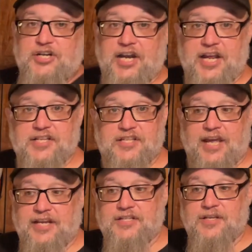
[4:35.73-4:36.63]
of these
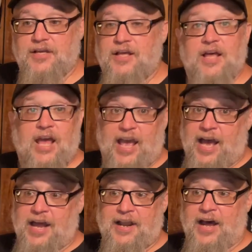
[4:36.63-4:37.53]
things,
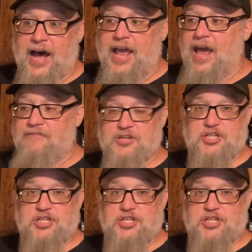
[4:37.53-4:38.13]
and I have the